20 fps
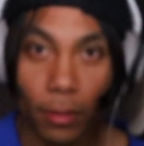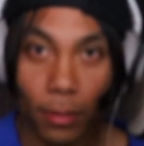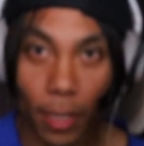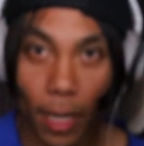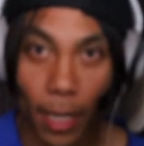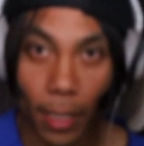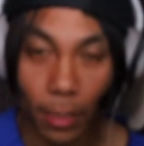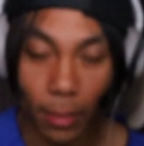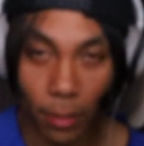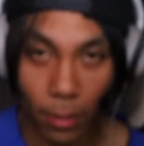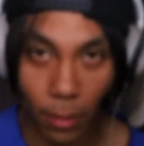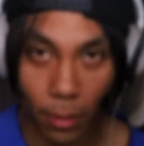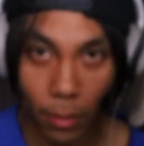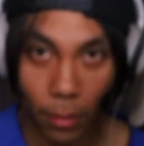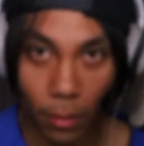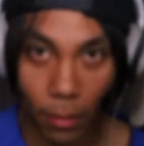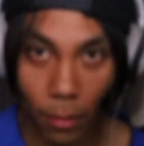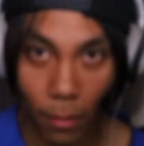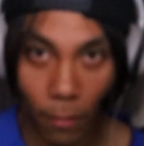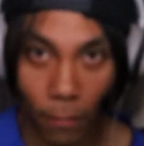days
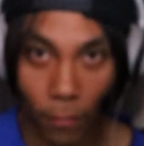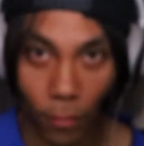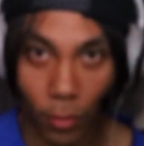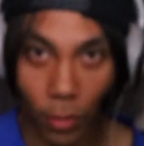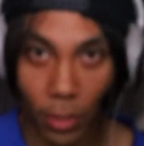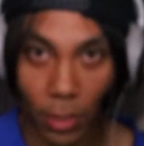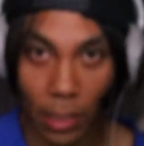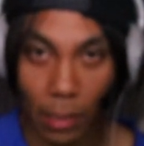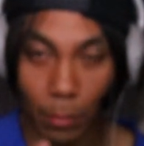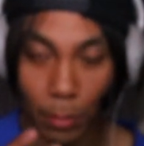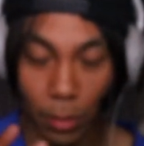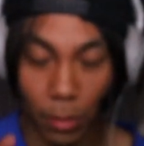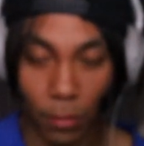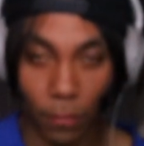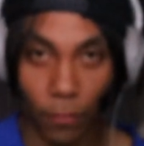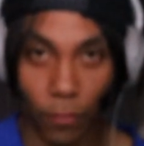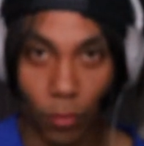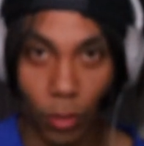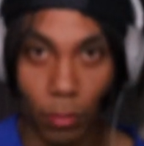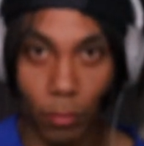for a semen
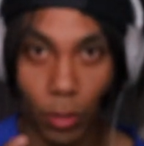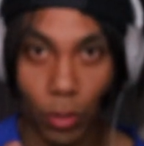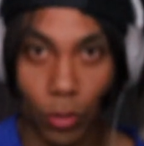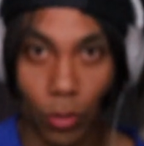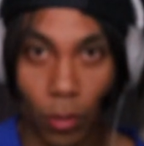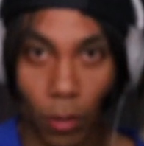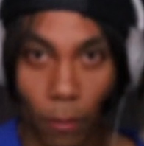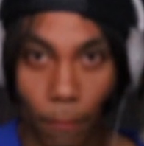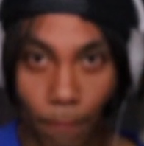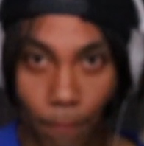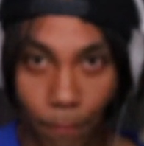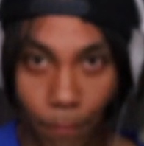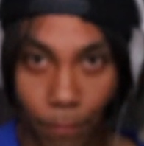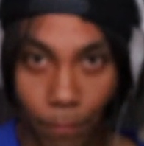to fully mature.